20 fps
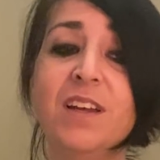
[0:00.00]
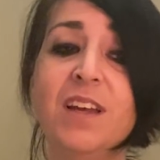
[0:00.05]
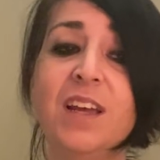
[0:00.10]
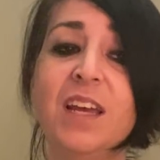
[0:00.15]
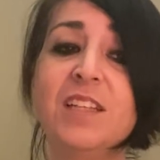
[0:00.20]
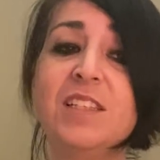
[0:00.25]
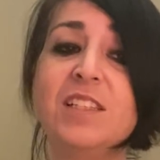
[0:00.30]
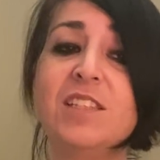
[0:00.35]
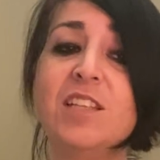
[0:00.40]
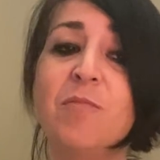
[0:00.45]

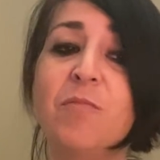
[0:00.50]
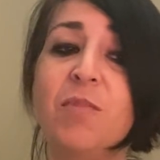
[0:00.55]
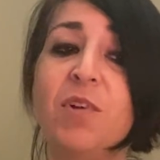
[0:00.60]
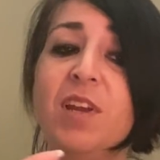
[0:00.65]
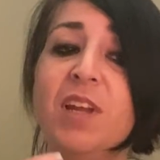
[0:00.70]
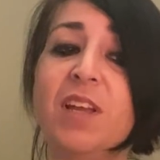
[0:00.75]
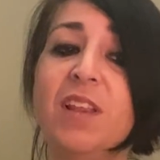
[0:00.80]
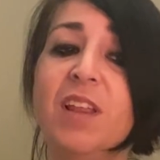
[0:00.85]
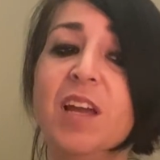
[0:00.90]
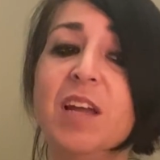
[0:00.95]
It's
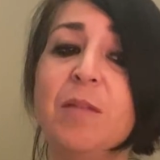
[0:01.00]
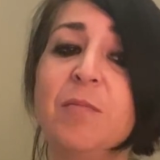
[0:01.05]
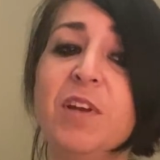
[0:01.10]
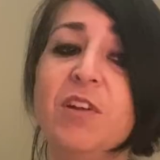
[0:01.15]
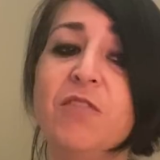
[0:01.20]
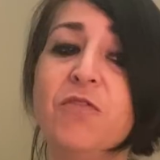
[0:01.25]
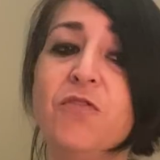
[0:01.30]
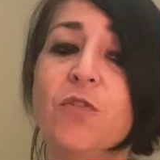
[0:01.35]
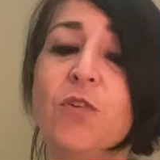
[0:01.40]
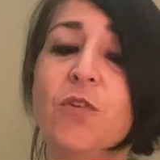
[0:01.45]
somebody like
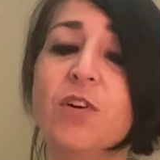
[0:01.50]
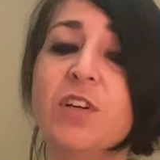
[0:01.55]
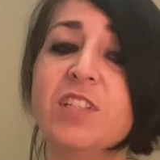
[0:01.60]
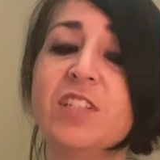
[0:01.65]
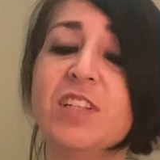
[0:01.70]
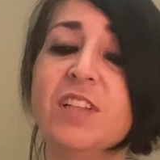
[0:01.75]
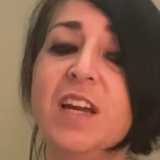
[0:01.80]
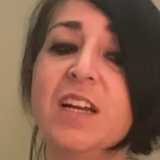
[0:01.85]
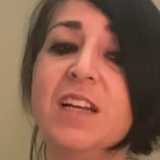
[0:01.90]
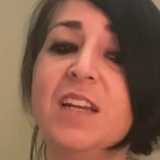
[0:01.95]
being forced
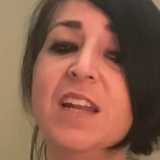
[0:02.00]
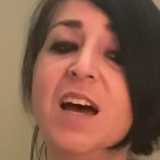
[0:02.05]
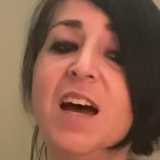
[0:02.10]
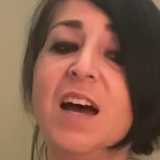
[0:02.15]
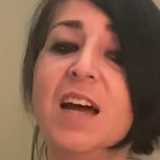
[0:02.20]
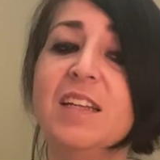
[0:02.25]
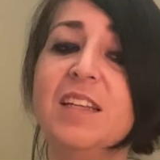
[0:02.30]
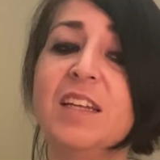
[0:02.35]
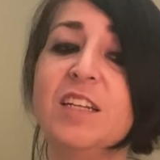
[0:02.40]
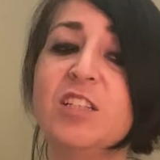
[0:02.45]
to like
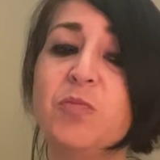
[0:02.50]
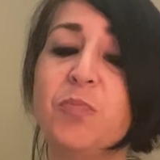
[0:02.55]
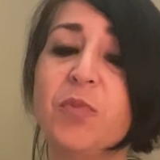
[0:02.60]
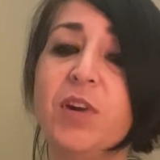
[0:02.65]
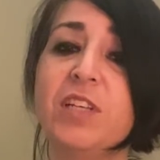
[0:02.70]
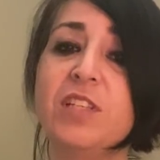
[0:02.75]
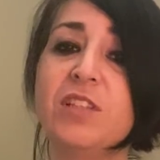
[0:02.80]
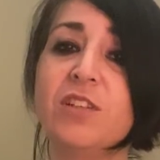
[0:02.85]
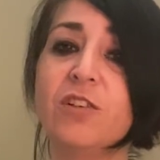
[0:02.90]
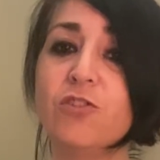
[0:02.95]
not
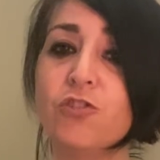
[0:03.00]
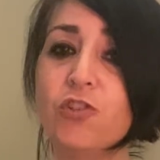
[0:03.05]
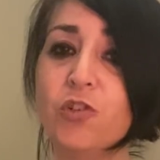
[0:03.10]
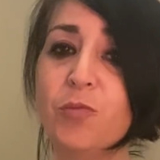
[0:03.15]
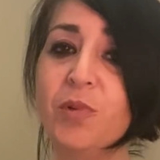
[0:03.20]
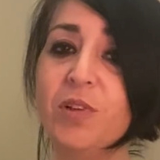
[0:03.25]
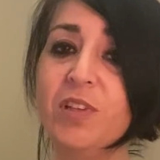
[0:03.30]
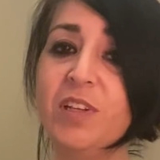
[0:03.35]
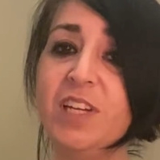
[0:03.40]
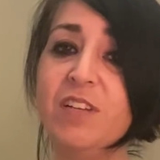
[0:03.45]
express their true
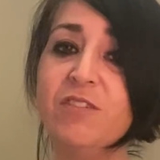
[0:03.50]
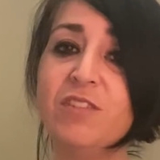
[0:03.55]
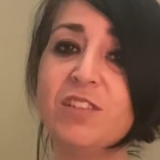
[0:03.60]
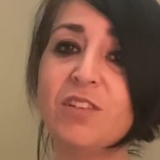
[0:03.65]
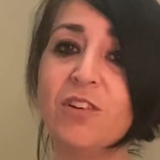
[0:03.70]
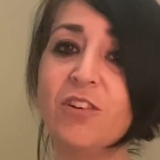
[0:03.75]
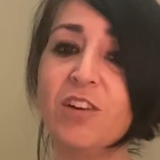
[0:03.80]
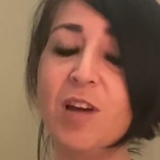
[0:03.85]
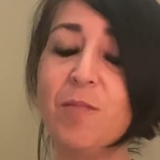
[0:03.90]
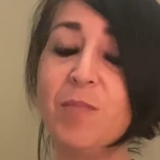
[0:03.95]
beliefs,
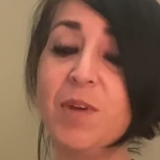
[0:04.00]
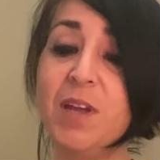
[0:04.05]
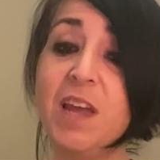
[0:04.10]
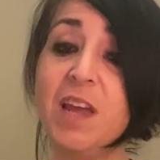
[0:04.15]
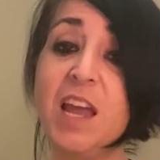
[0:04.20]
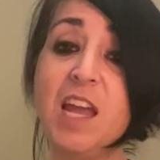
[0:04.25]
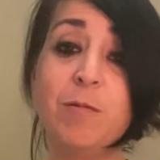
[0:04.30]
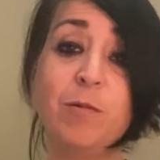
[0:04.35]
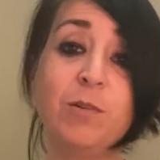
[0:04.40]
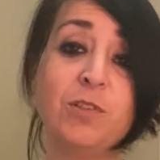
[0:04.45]
or not being
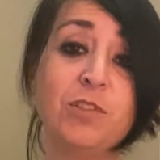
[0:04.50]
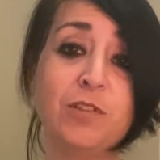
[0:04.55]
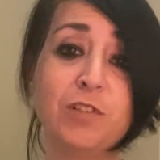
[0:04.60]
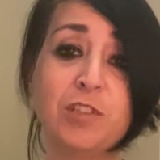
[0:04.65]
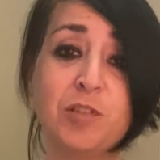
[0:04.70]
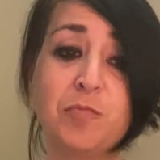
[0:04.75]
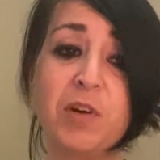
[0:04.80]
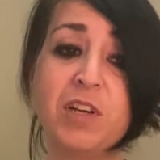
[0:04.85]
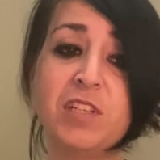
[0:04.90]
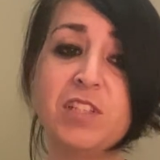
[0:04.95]
able to
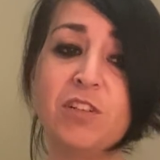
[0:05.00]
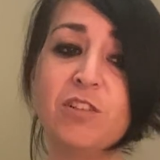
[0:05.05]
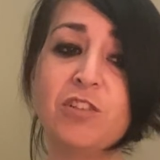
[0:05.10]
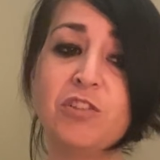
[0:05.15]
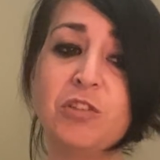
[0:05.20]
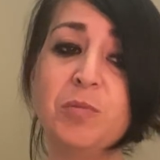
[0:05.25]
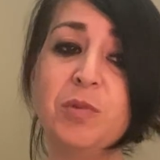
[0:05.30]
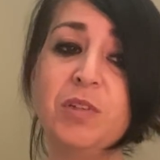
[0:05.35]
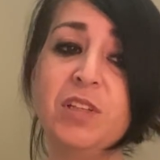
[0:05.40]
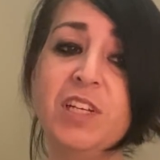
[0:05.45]
express their
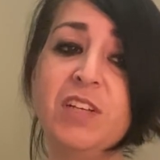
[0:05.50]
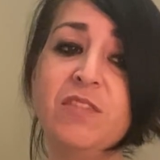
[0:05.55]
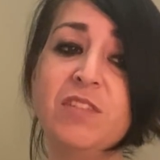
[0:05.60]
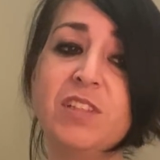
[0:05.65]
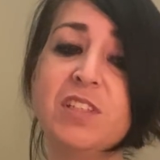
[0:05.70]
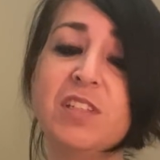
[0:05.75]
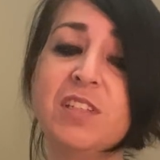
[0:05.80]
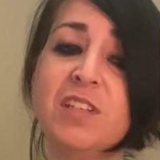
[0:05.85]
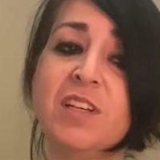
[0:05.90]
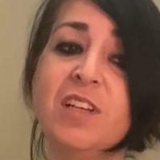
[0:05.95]
true
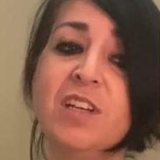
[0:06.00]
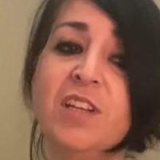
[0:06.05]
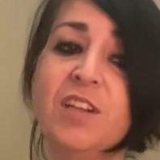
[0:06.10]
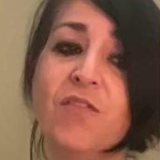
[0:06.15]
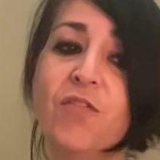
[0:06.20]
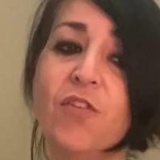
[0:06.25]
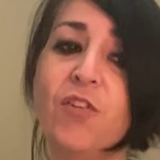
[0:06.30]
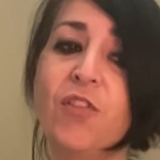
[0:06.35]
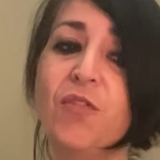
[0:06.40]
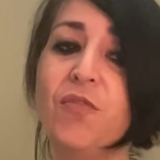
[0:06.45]
beliefs
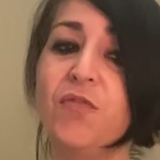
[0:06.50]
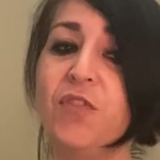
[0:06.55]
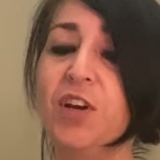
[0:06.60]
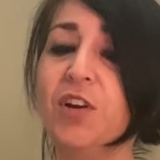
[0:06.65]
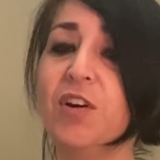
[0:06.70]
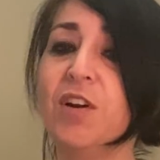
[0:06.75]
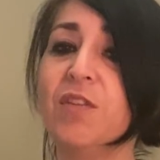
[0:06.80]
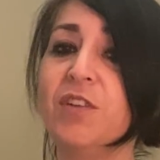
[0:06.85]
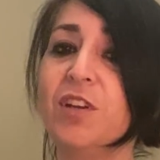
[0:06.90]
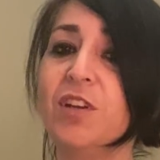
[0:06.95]
for the
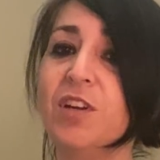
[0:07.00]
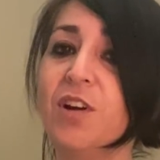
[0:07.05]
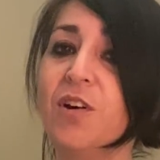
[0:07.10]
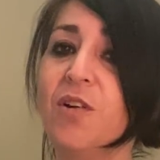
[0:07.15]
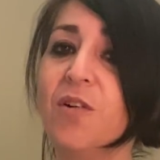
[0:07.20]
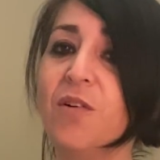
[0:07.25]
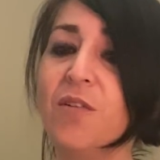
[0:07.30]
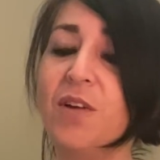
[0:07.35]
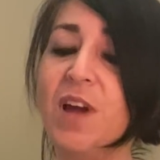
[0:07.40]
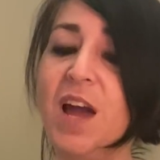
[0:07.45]
fear of, you
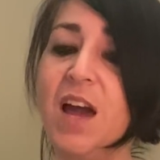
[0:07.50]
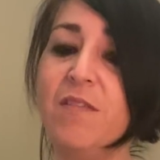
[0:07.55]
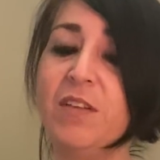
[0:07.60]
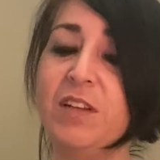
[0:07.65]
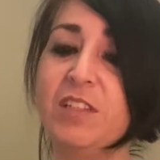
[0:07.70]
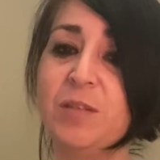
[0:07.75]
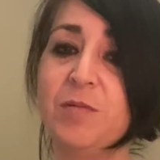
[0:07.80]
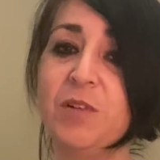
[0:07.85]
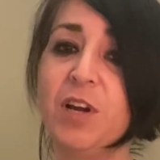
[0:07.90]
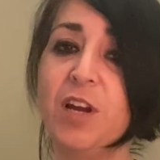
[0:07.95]
know, having
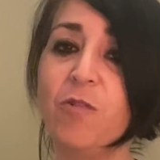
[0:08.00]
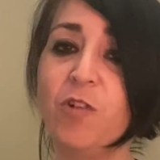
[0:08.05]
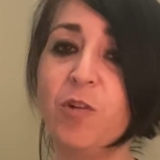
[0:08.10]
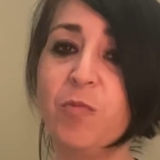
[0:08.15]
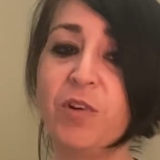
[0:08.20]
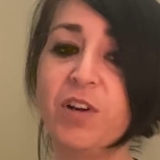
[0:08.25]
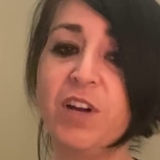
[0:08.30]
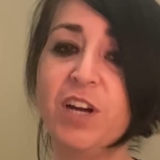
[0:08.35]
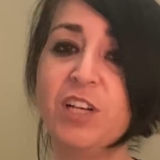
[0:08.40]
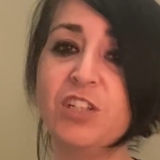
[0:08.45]
some kind of
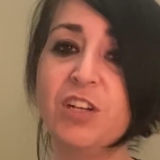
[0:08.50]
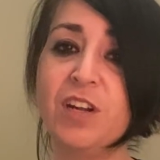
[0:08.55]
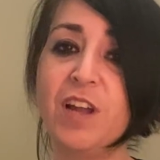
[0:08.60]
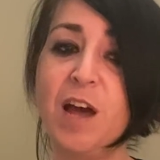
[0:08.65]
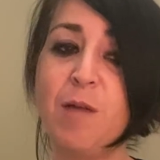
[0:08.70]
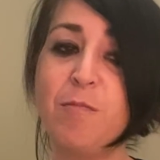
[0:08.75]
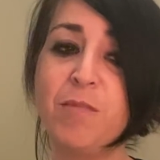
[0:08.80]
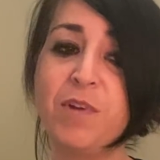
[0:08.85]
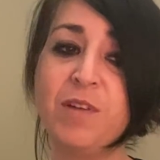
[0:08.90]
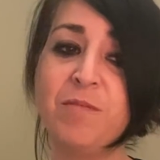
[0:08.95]
repercussion
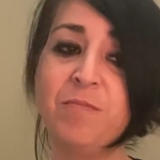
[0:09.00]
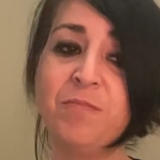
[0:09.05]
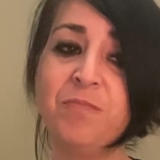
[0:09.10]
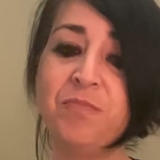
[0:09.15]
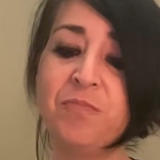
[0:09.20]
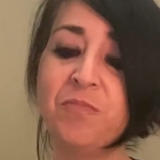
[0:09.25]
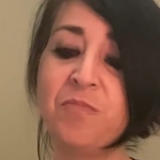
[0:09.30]
happen.